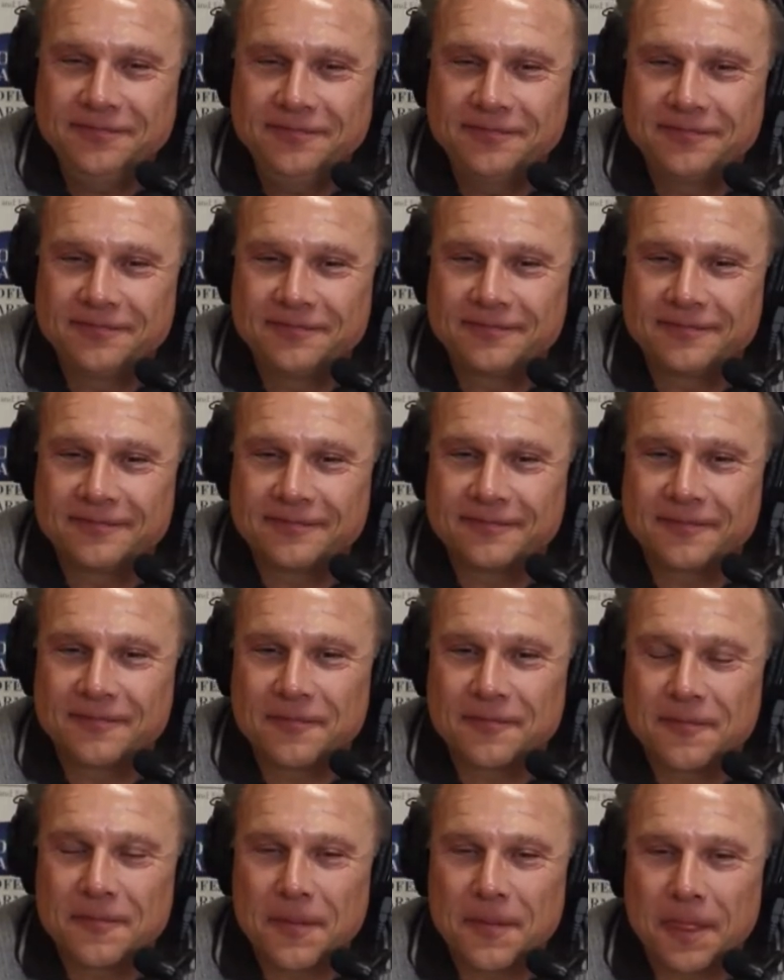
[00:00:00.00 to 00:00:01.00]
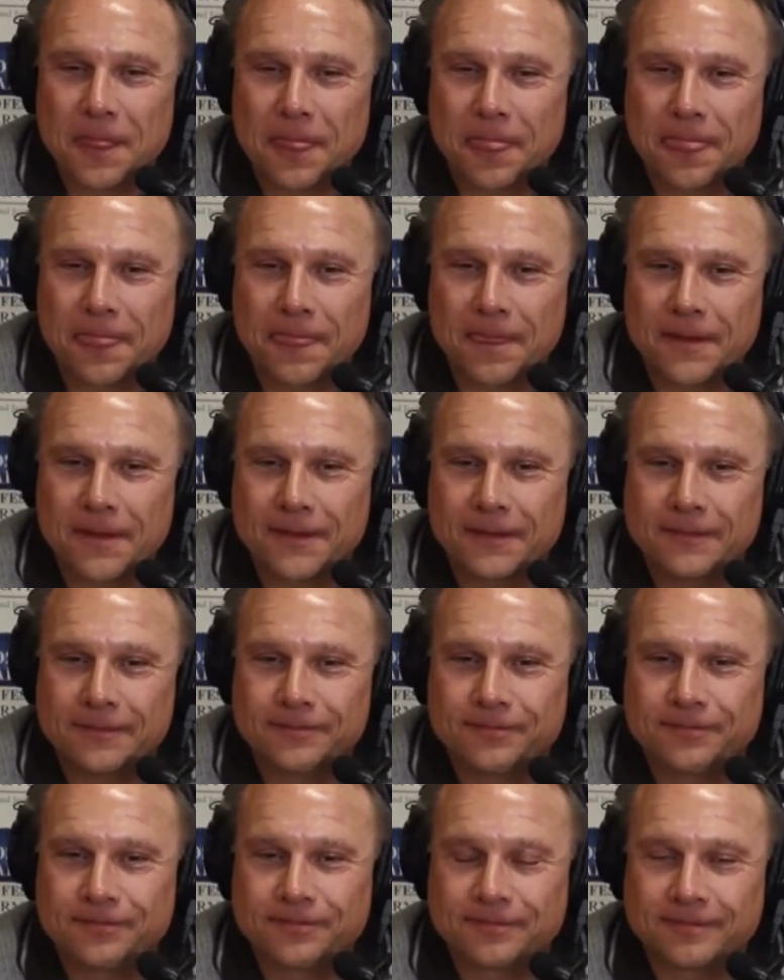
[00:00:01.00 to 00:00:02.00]

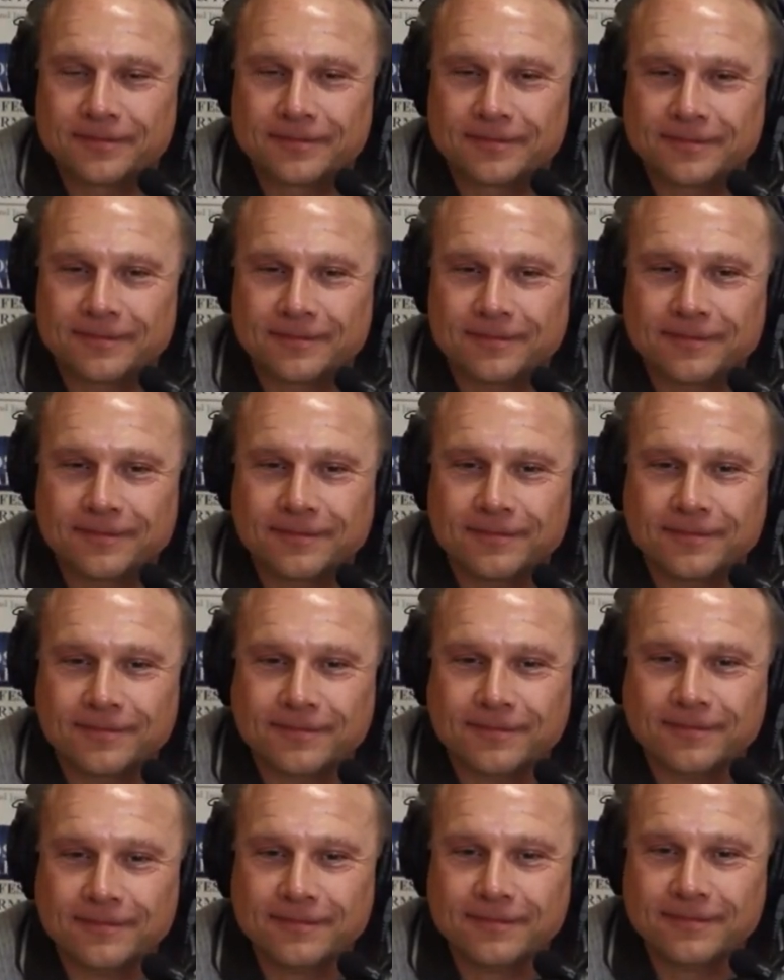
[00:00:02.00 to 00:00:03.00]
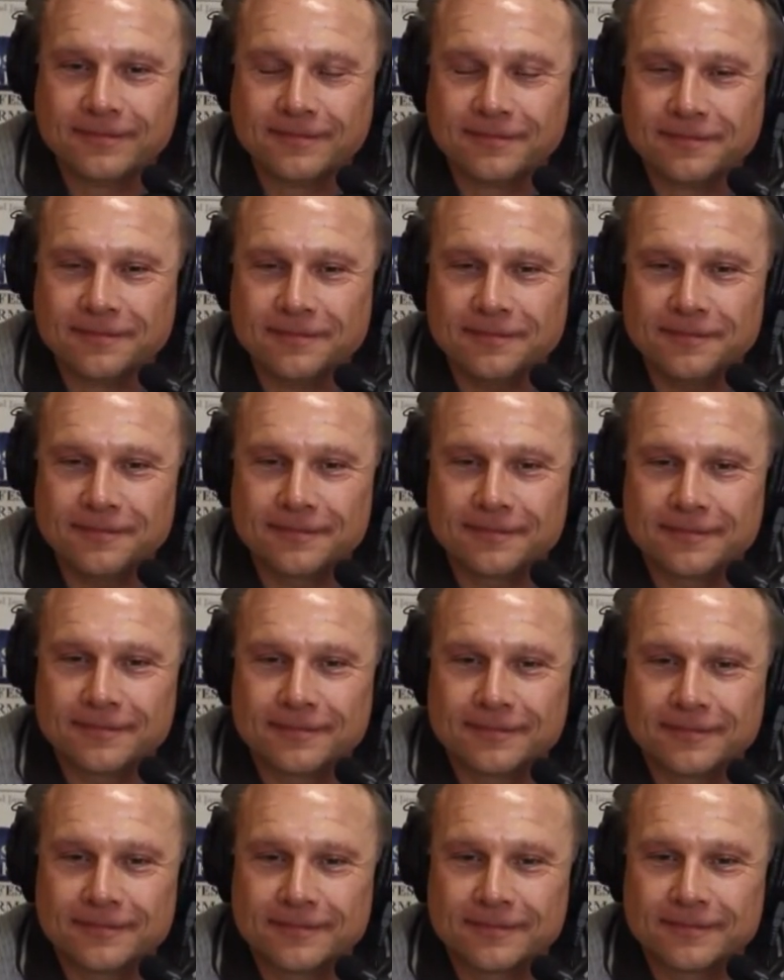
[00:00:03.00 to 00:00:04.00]

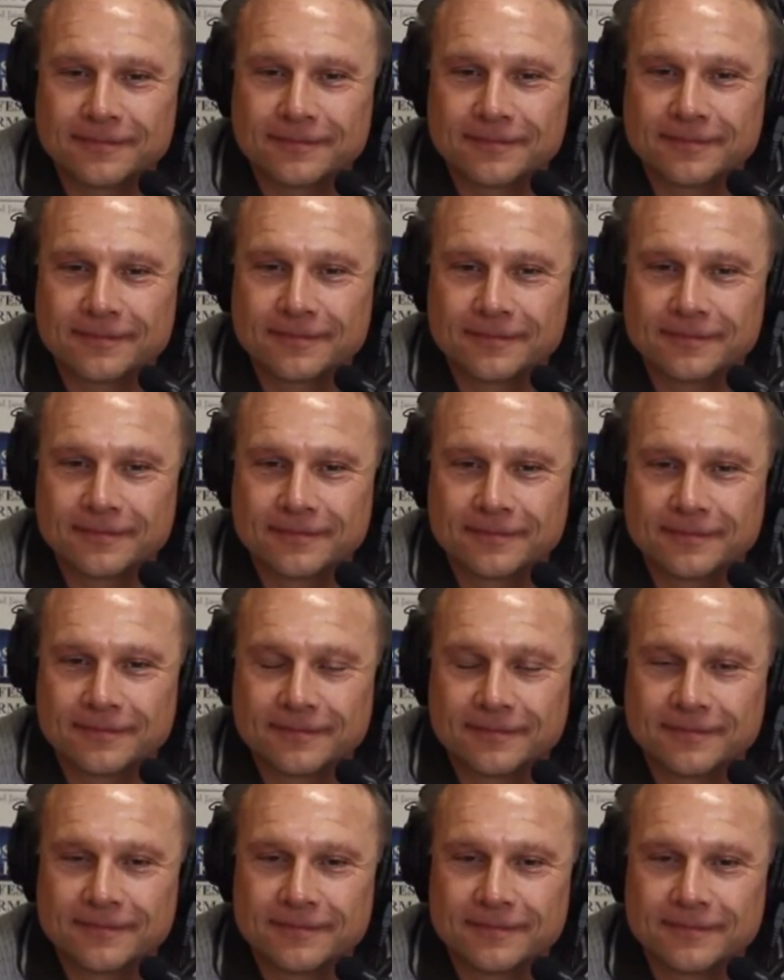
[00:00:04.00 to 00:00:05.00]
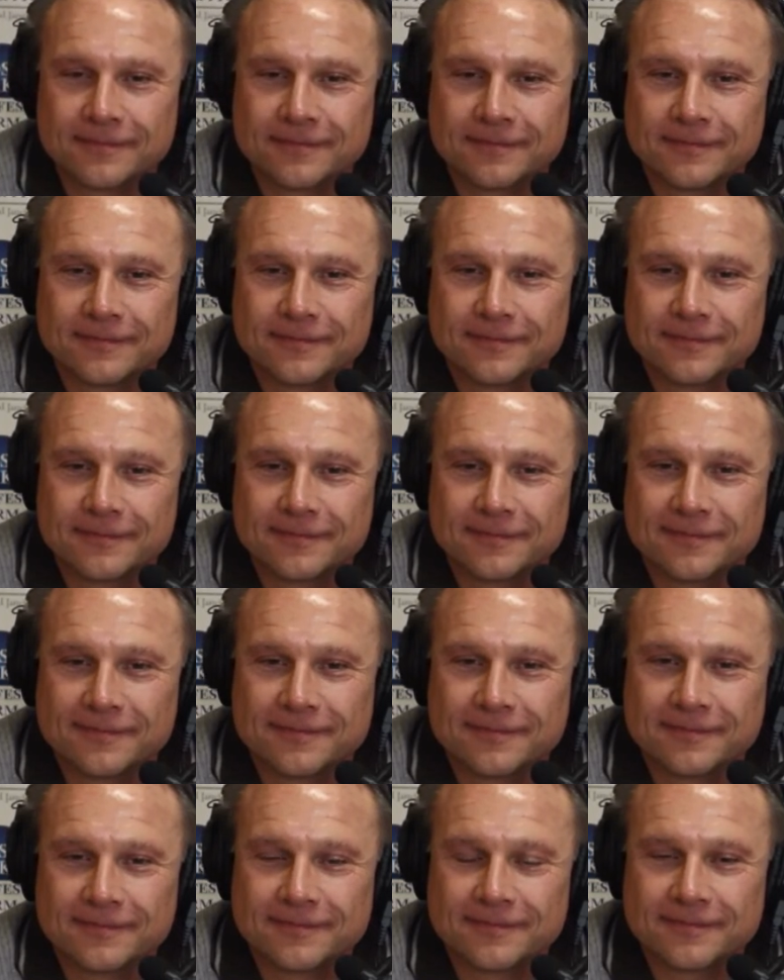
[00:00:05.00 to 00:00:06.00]

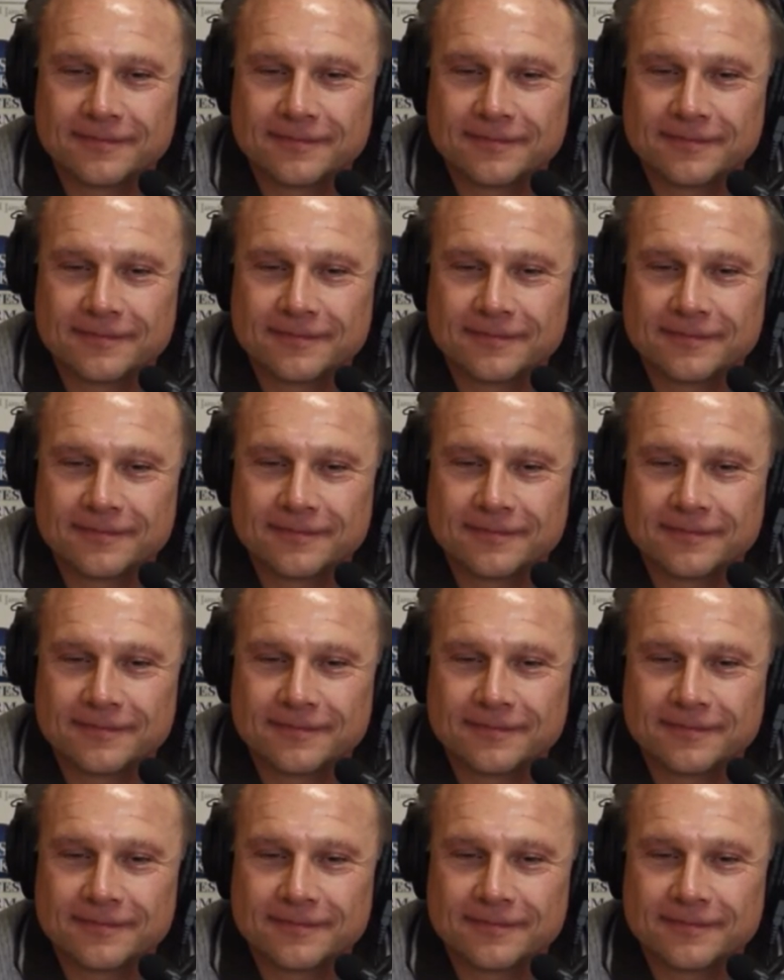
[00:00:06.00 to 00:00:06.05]
(not speaking)